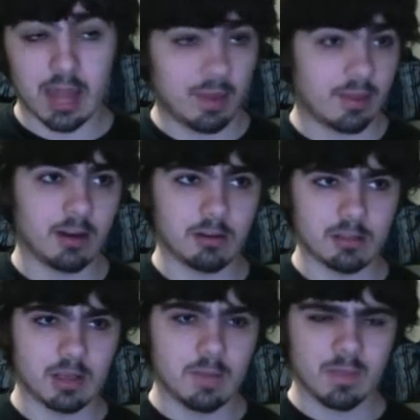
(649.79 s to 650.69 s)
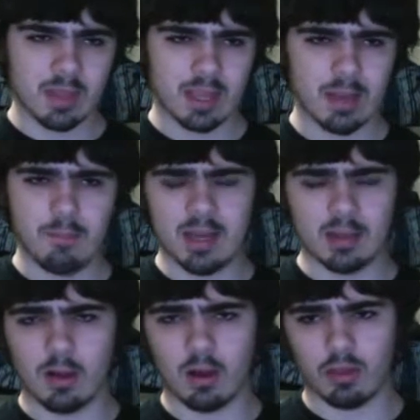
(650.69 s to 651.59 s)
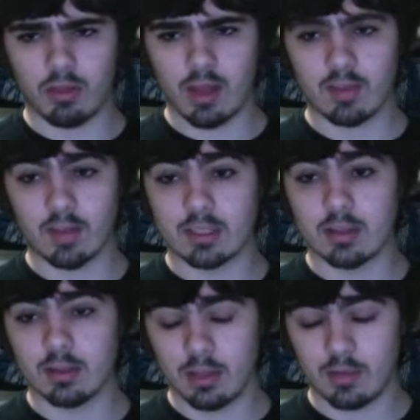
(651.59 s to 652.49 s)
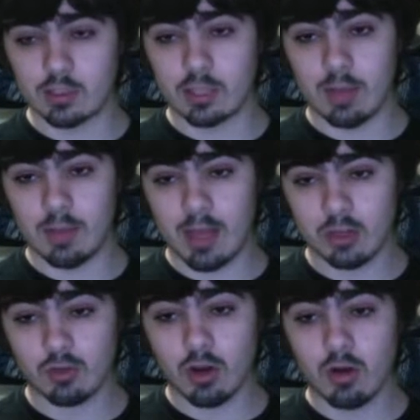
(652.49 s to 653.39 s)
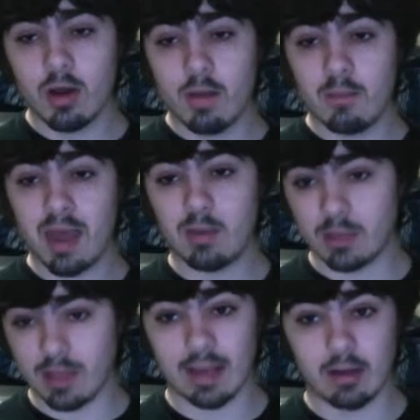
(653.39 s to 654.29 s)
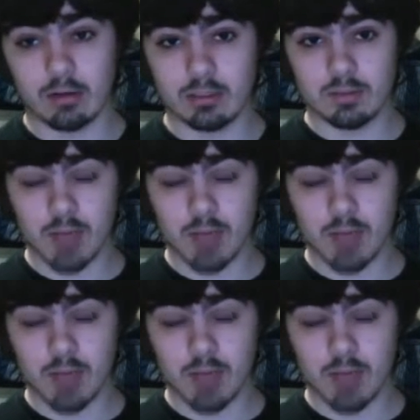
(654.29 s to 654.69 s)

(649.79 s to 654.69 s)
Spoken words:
And then there's like a minute-long thing that's the Adventure Time intro made with Legos.